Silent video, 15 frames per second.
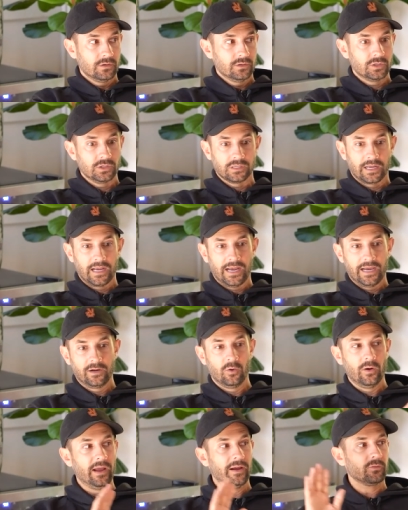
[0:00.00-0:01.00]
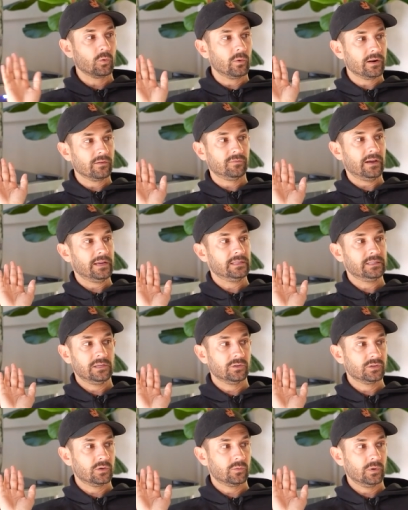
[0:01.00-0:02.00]
She's like, I don't ever want to find
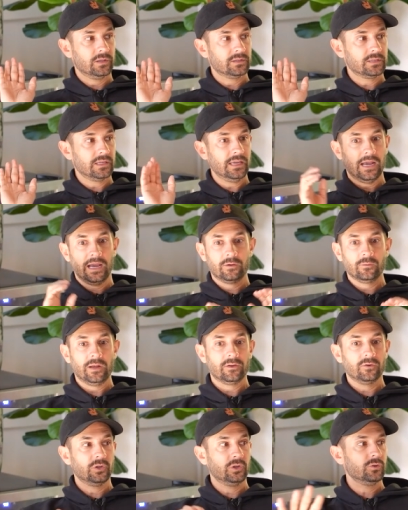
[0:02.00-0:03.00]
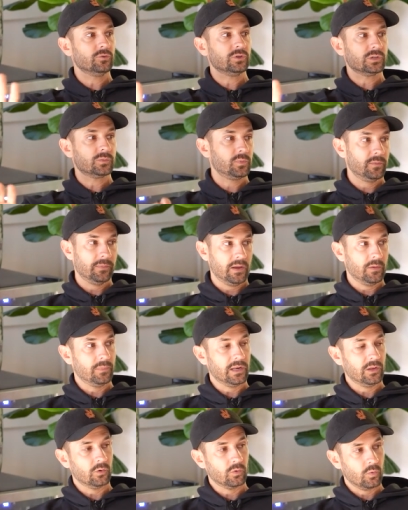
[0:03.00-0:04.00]
deals in real estate. I'd rather you just put my
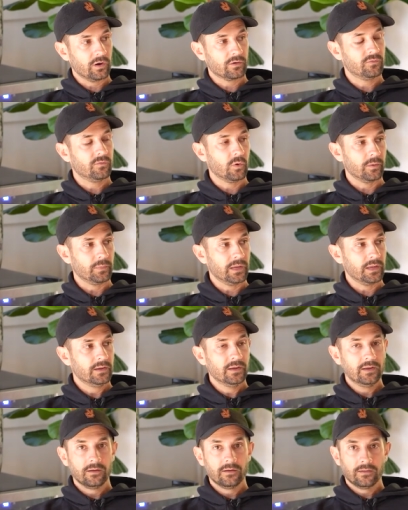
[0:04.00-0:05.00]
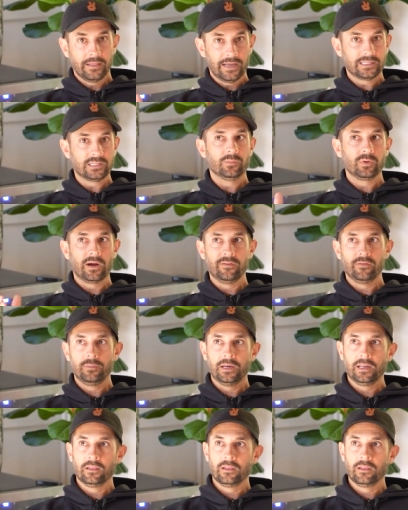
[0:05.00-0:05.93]
money to work for me. That's yeah. a private money